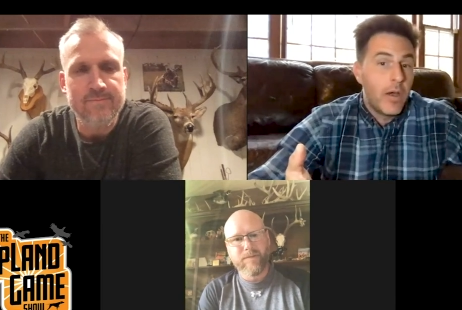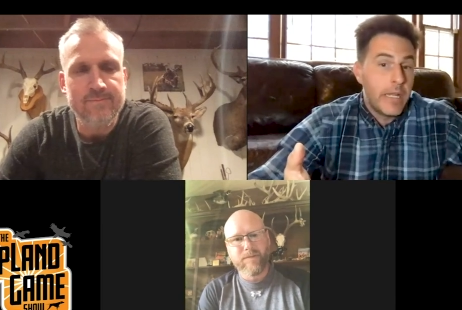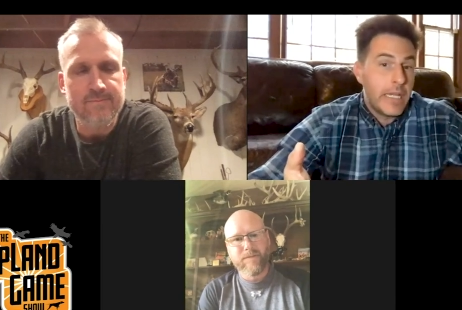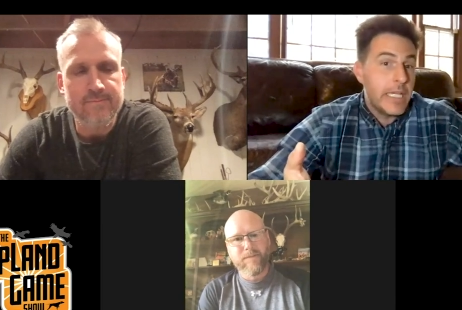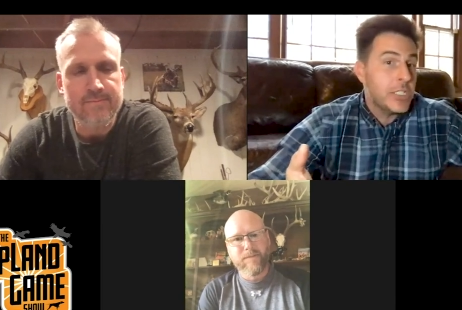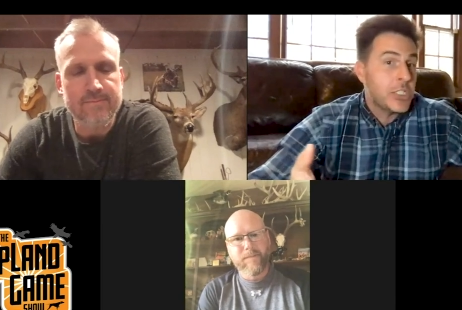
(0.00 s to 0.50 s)
Speaker 1: it.
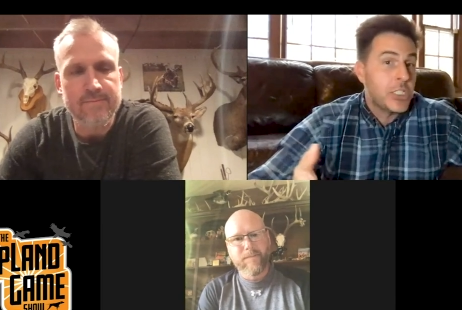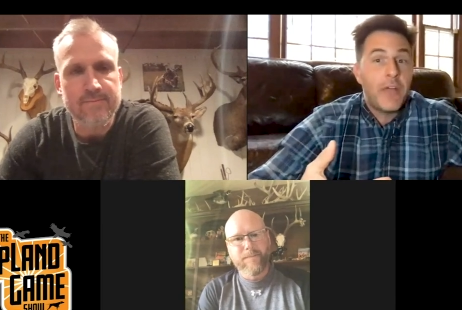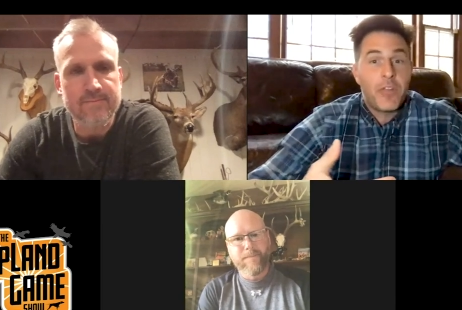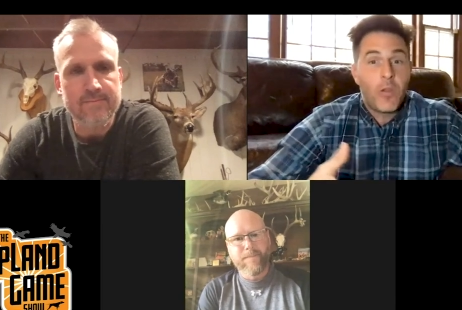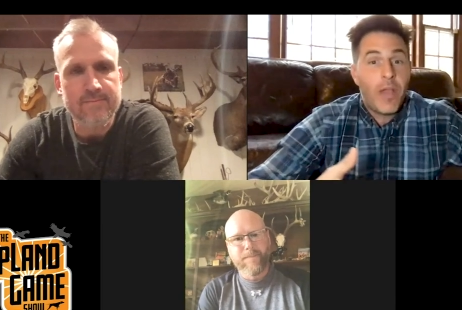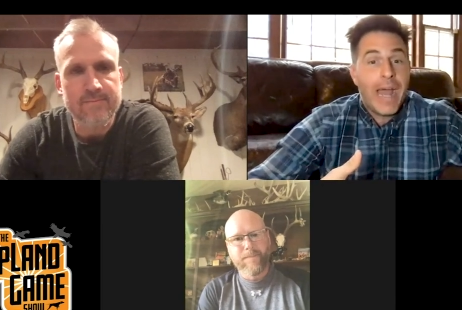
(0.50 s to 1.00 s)
He shot
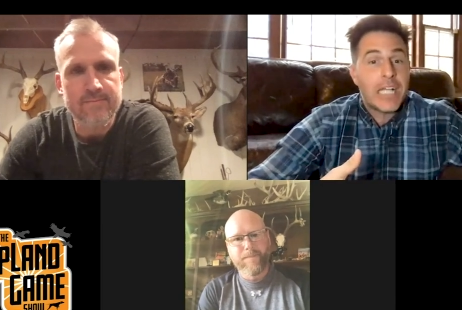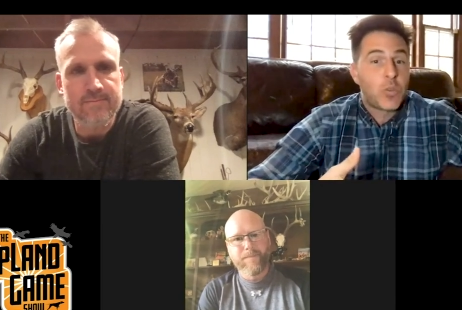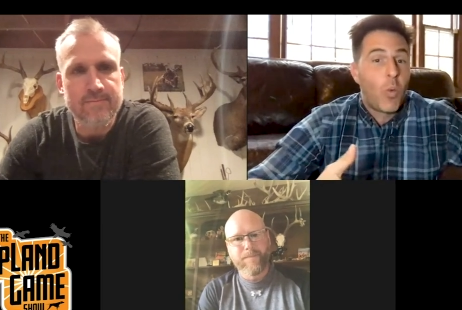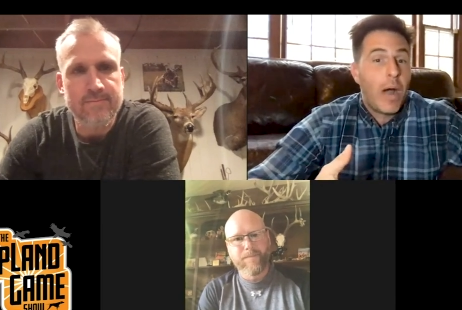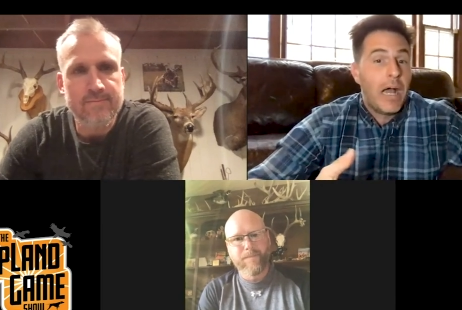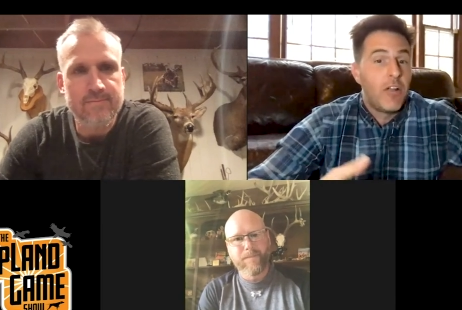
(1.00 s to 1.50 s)
the last
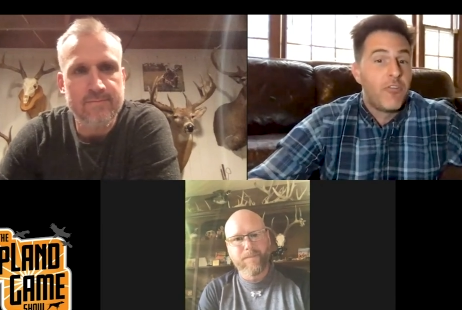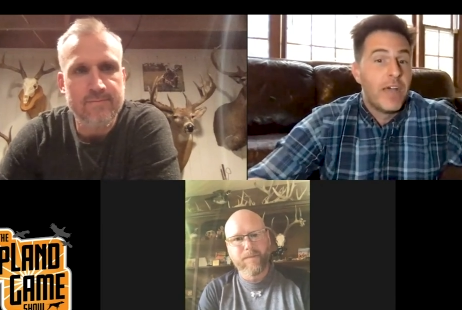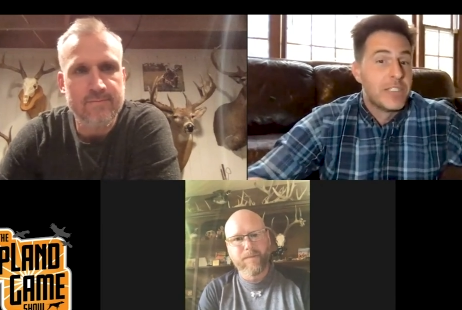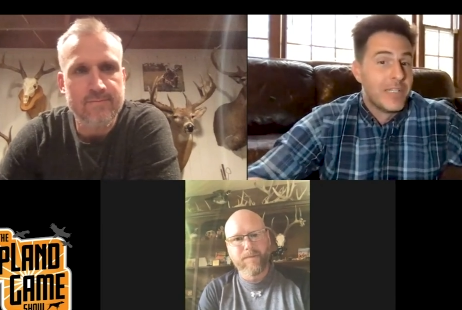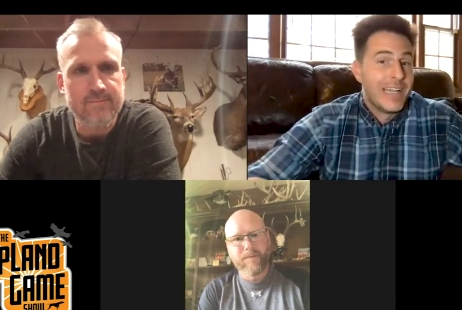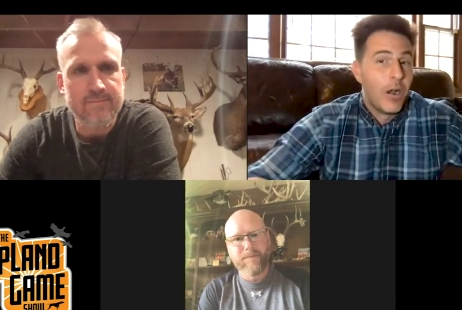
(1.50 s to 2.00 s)
wild
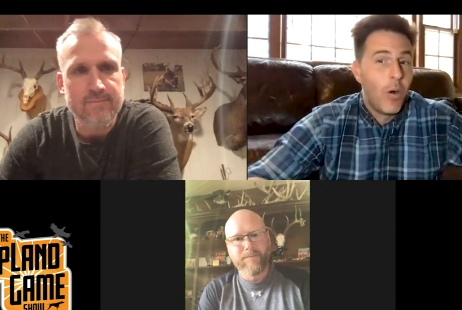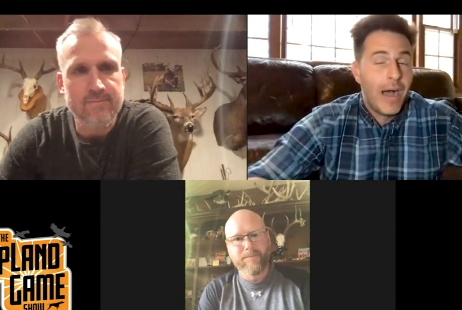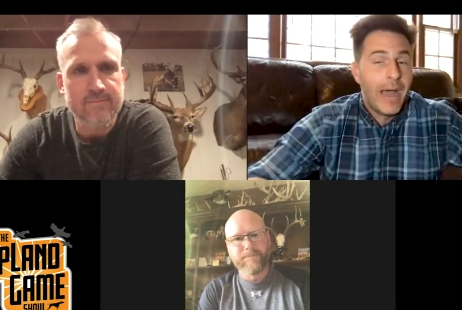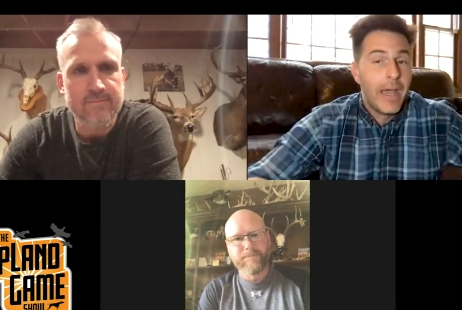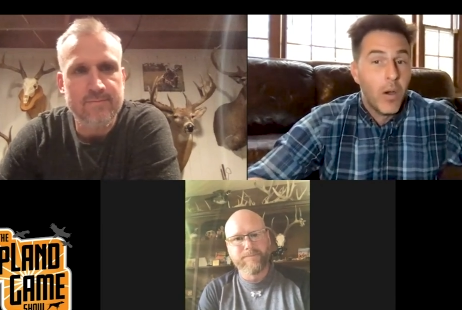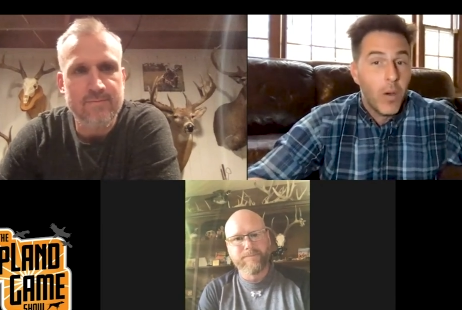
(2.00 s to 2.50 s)
pheasant in
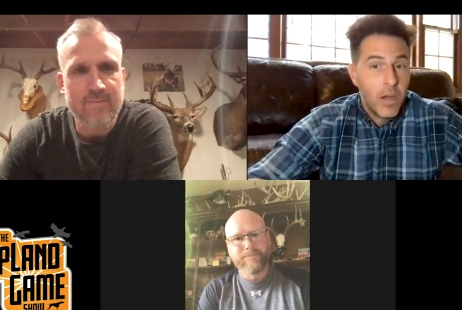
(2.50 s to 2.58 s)
Ohio.